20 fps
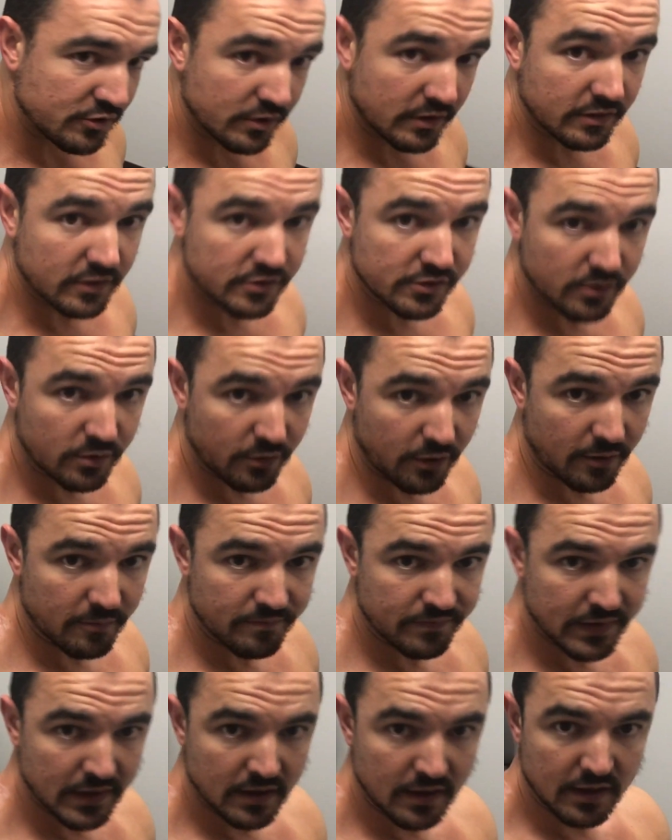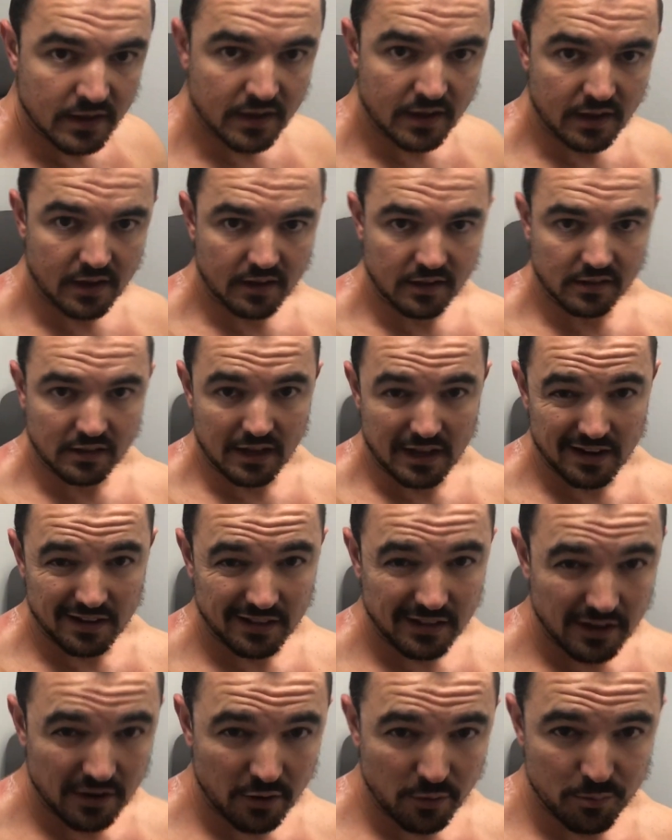I treat the shoulder. A lot
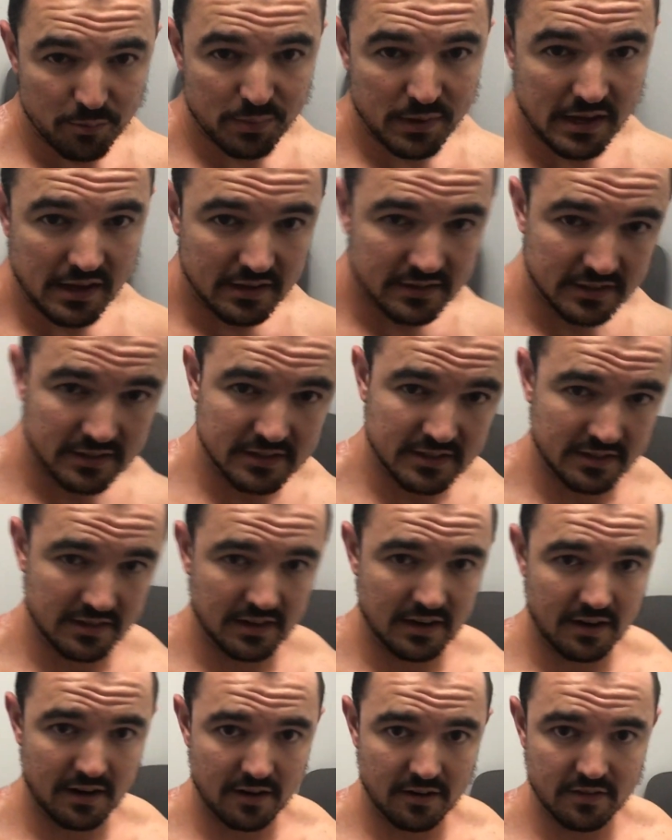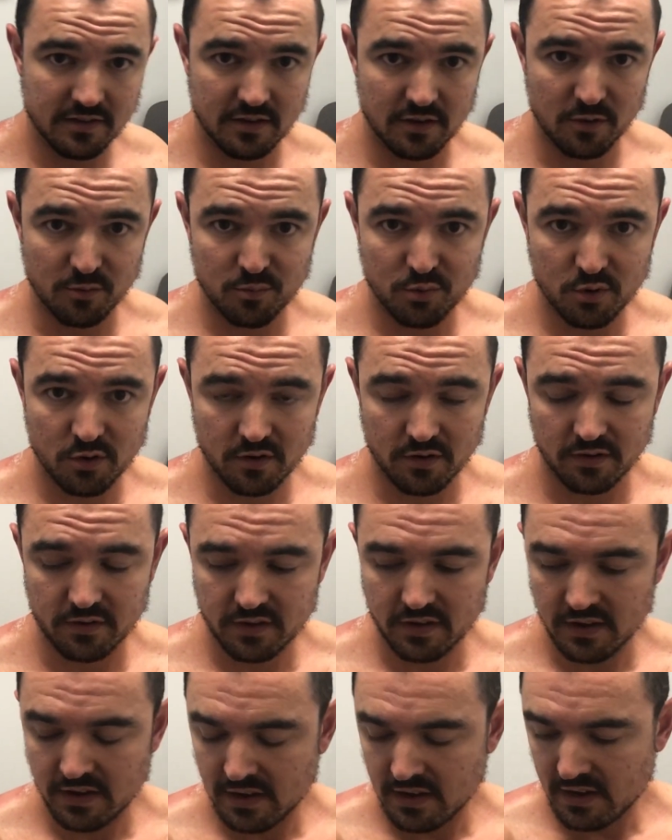of little pieces in there that are
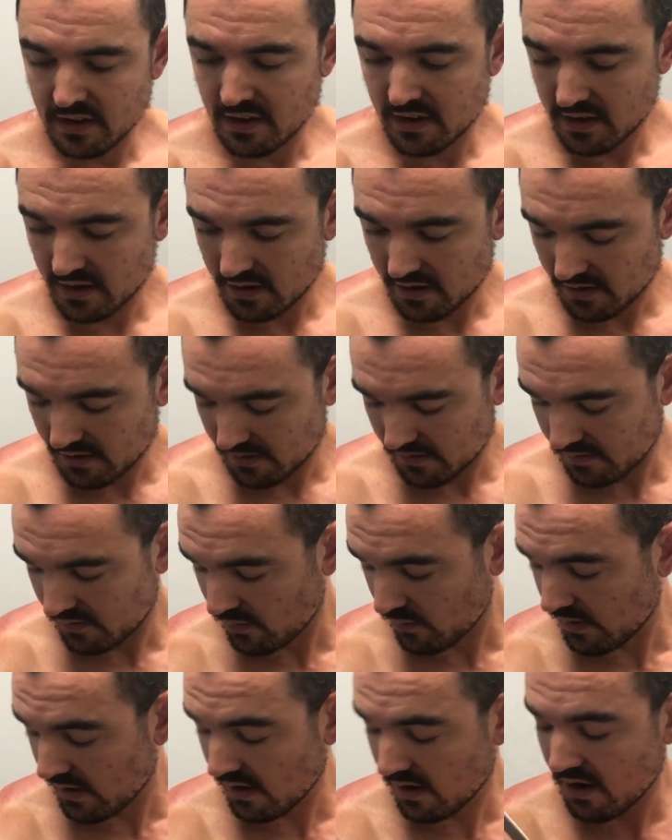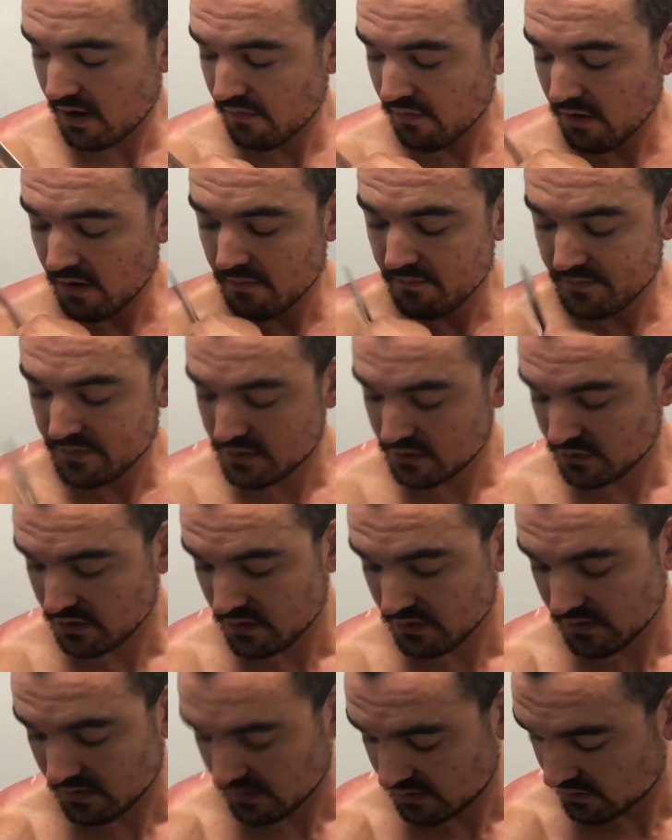important that we can cover just
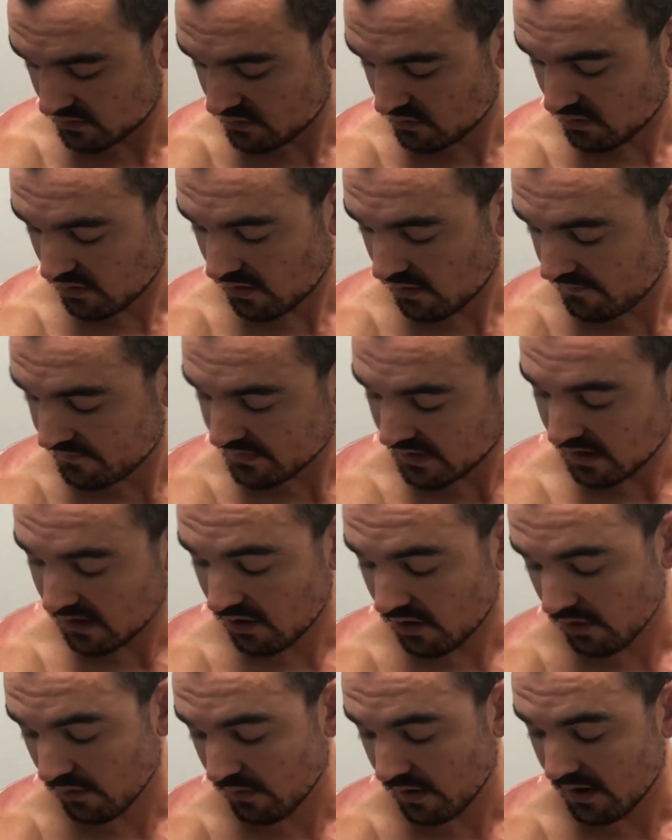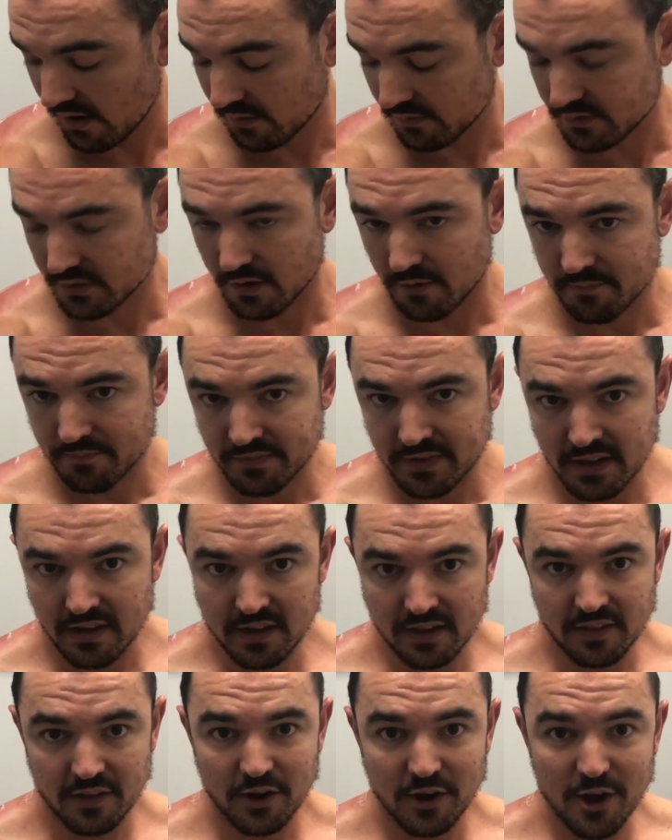using this tool kind of all around. So
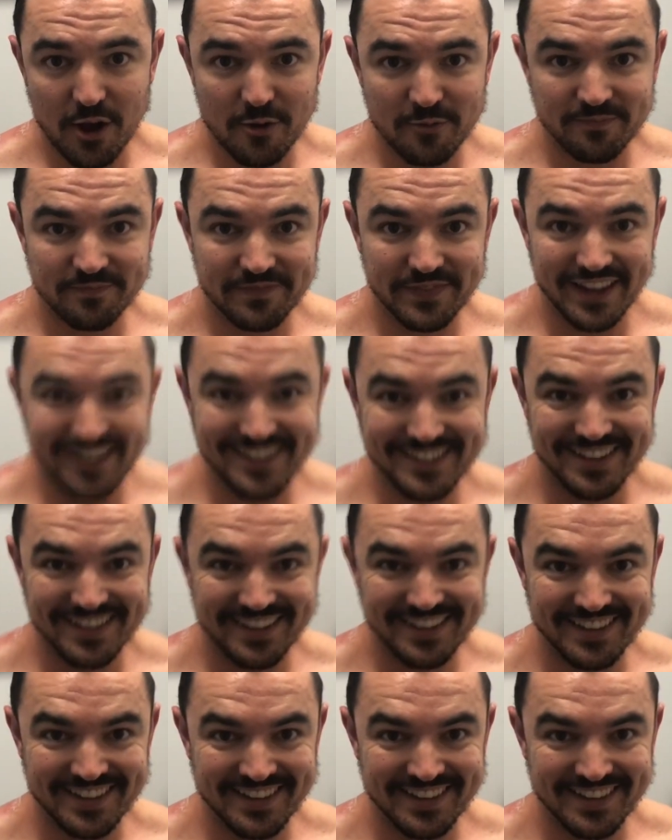there you go. Thanks.